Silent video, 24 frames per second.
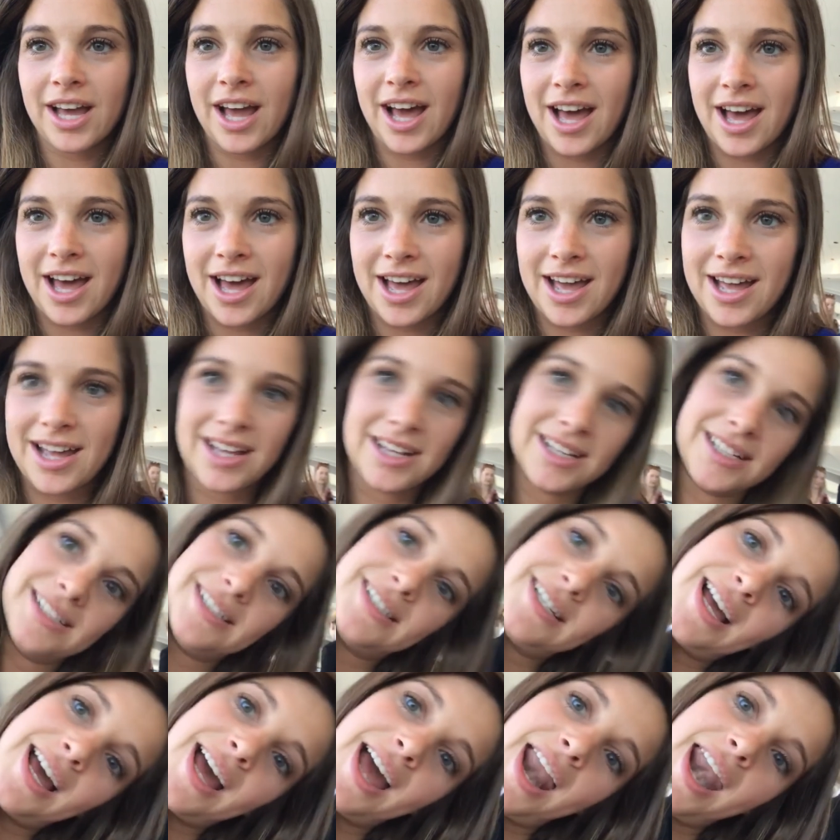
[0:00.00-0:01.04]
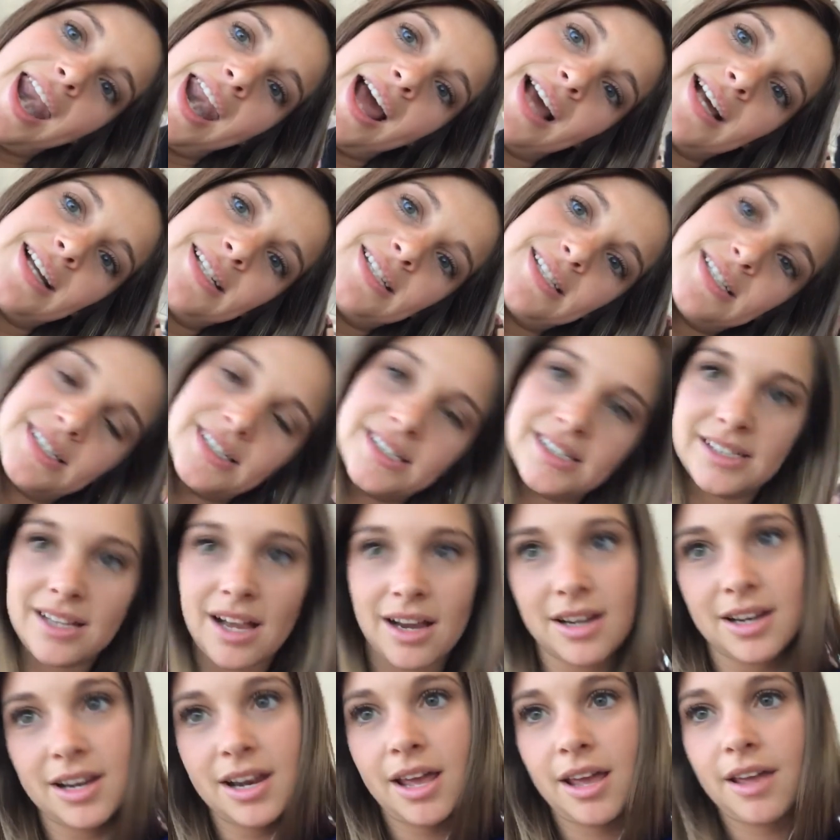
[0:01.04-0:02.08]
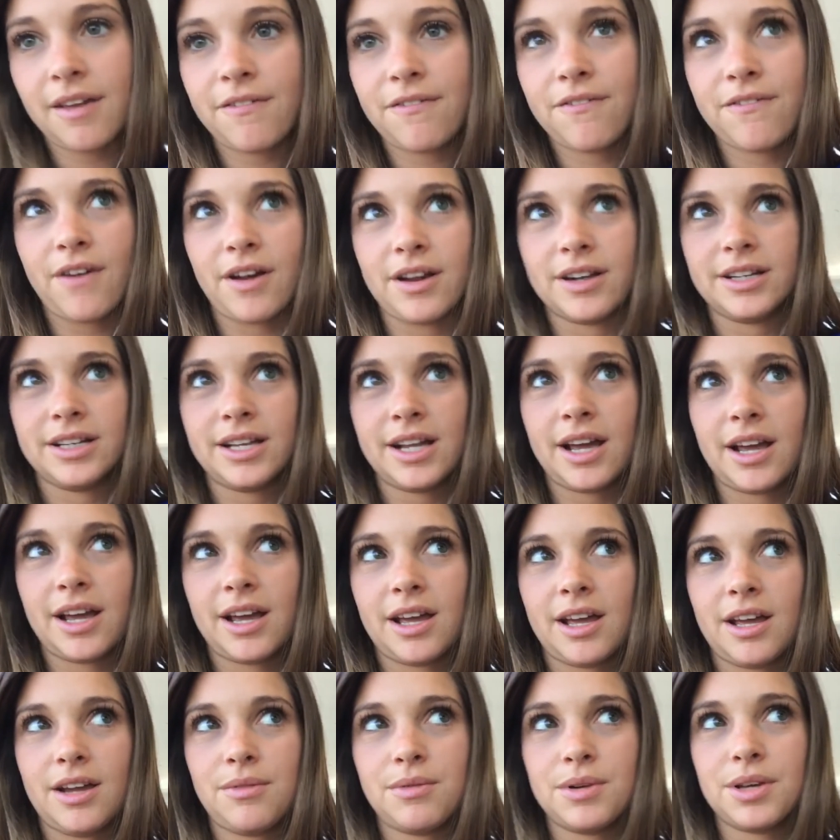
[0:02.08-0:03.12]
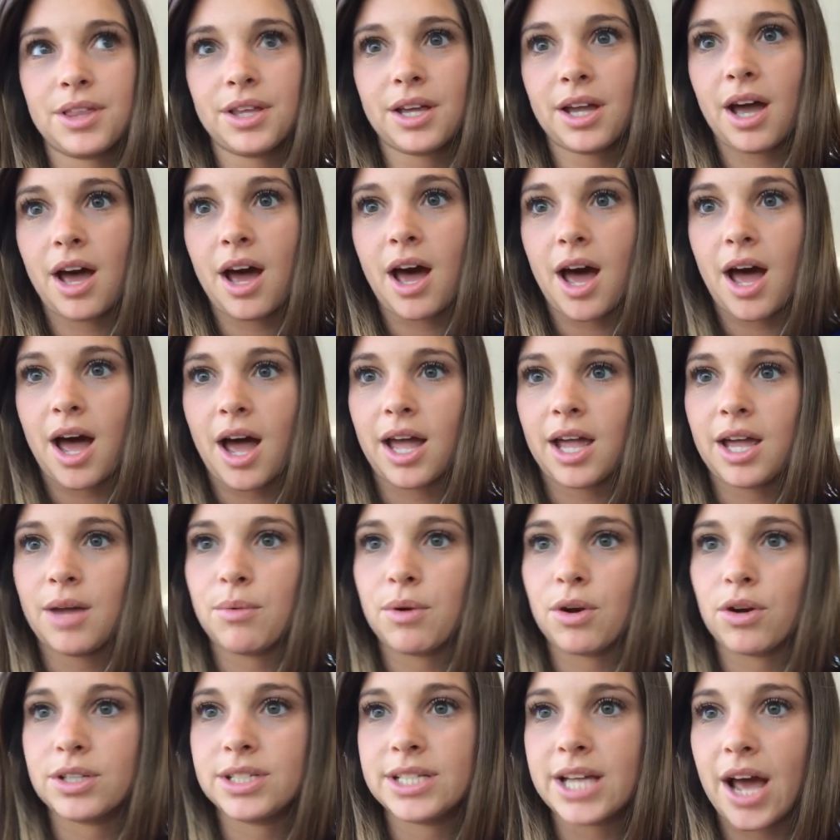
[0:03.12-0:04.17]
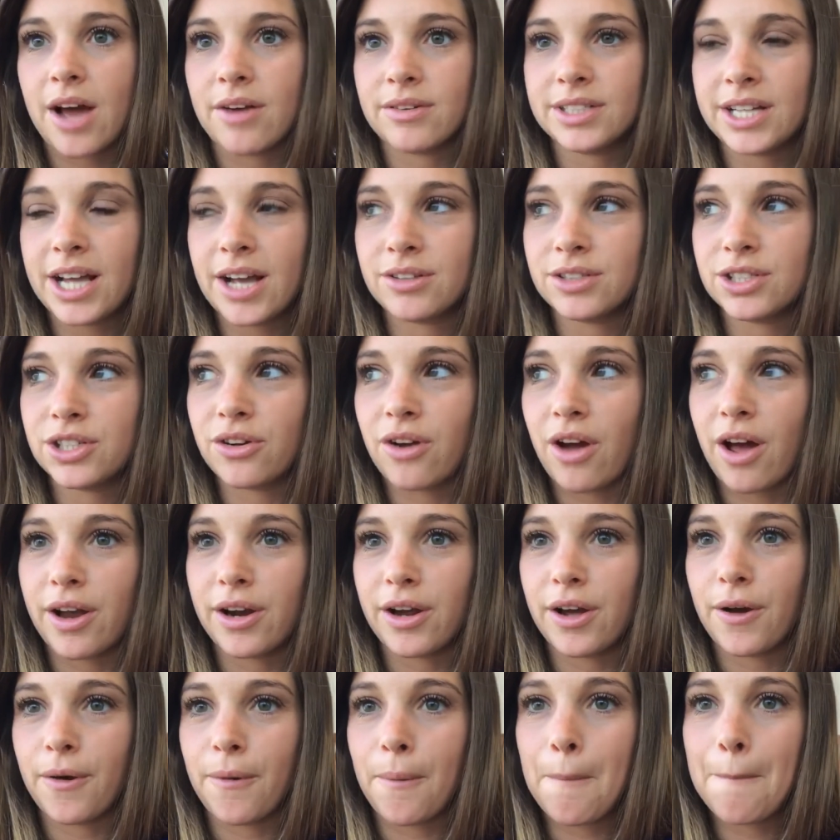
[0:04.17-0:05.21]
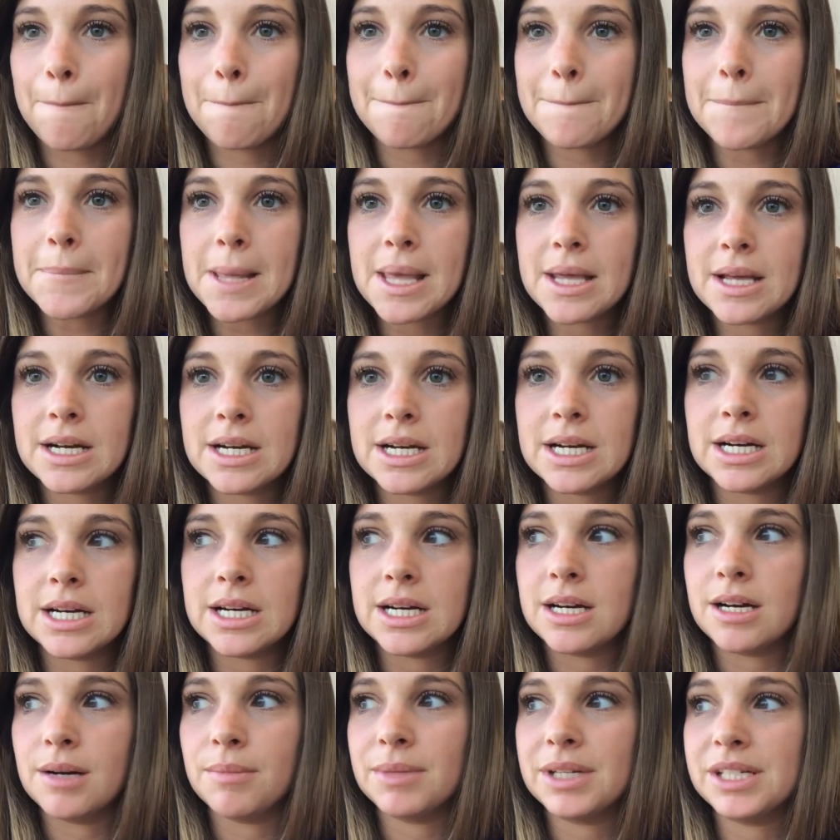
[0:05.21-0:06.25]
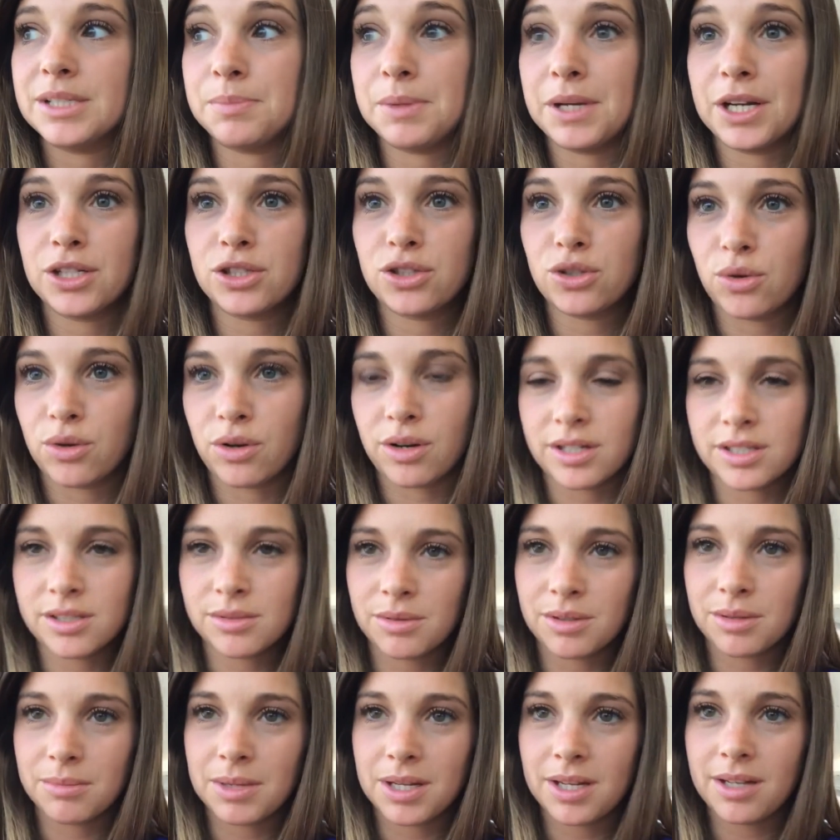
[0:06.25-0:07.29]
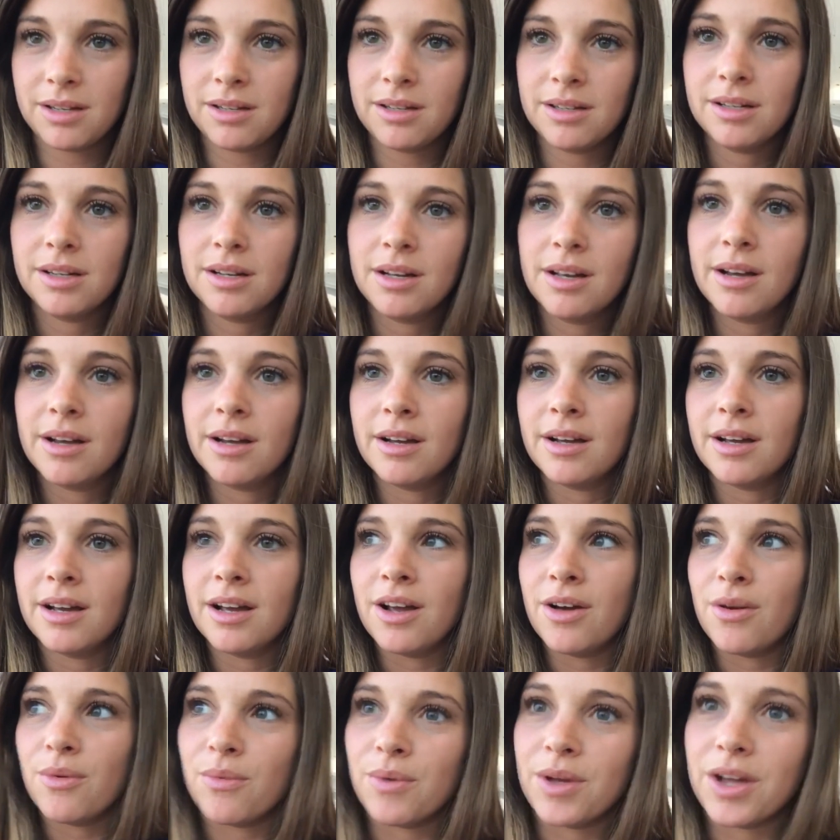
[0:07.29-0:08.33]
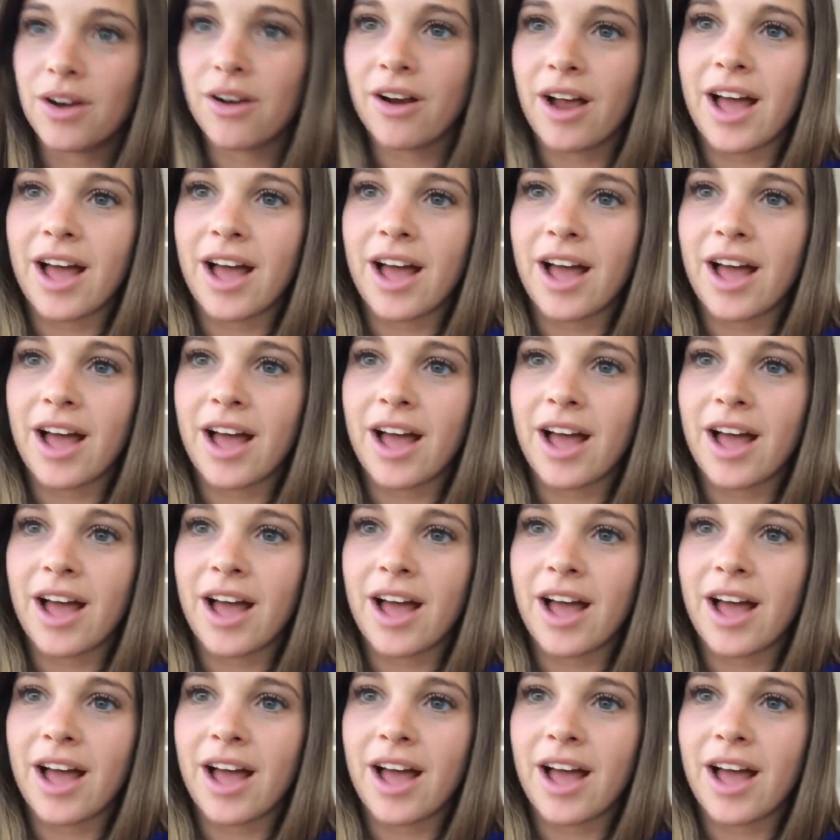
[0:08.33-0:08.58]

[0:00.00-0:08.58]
guys, nice Sunday fun day with Kai. We're downtown Toronto. He's being a tourist with me. We are